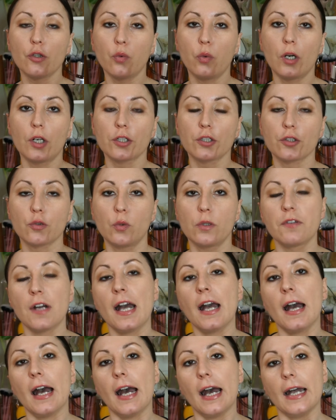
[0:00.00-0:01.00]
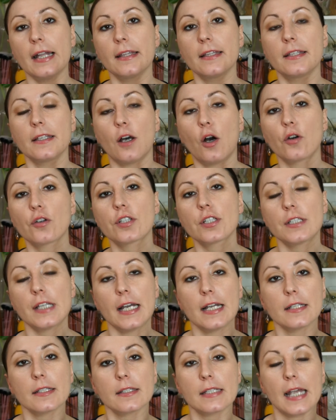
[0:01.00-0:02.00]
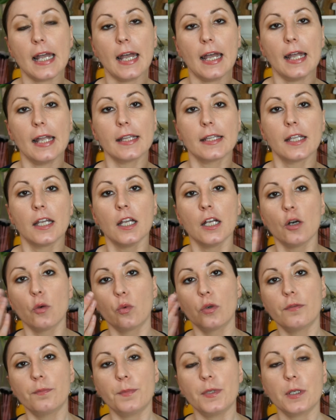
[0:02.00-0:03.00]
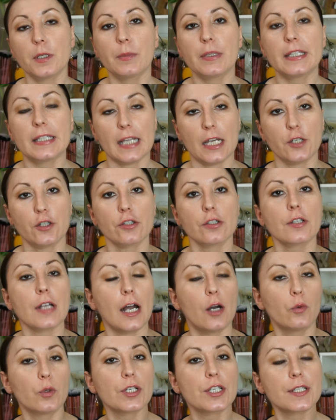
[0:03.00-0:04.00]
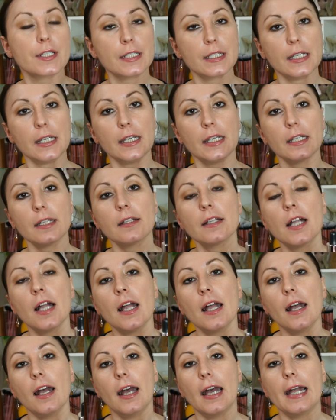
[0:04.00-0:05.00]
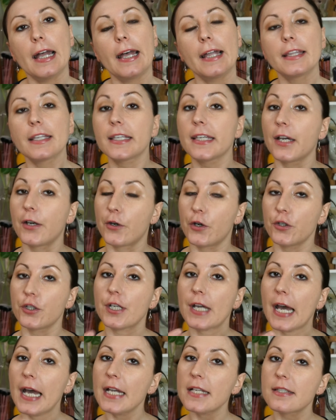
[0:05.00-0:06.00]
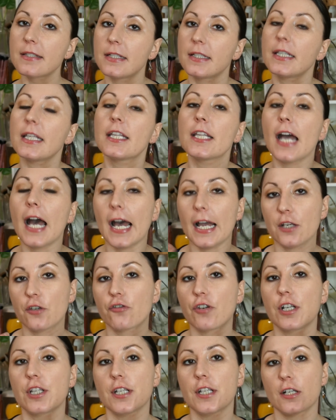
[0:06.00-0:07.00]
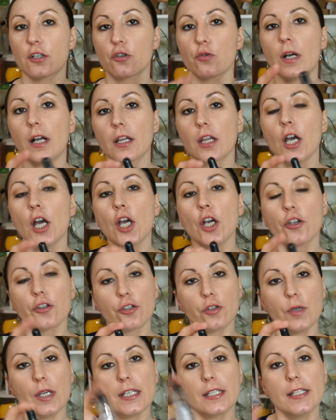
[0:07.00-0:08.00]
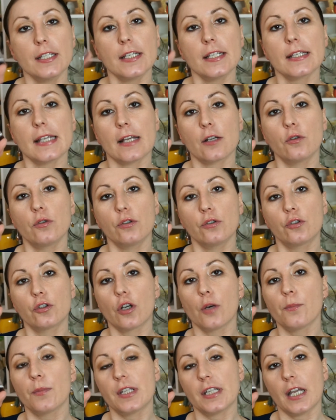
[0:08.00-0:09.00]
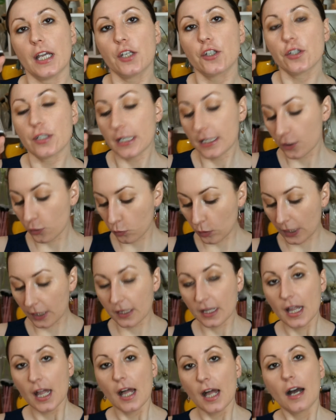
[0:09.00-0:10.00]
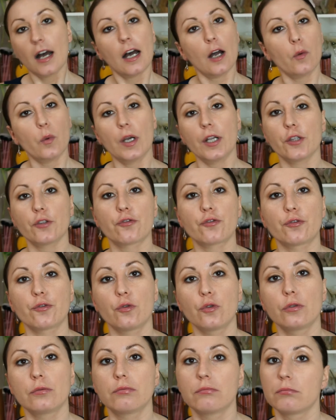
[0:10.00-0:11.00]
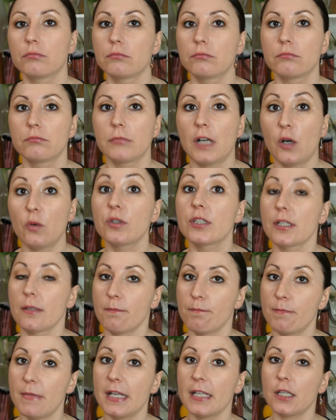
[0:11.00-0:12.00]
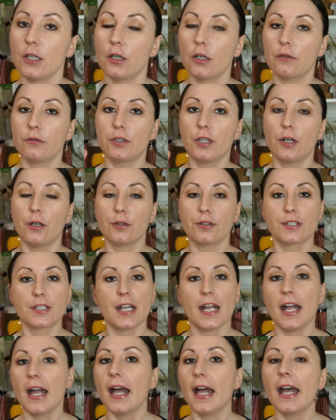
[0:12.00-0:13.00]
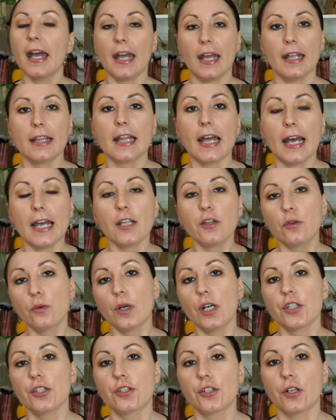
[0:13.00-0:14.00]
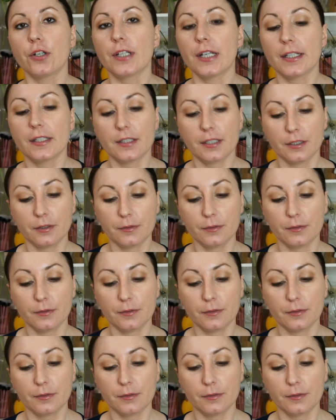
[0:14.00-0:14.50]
works with antioxidants and with pigmentation on our skin, and hyaluronic acid, it hydrates as well. So yes, this is a good combination as well. I went through, I would say, many of those, and I do enjoy it.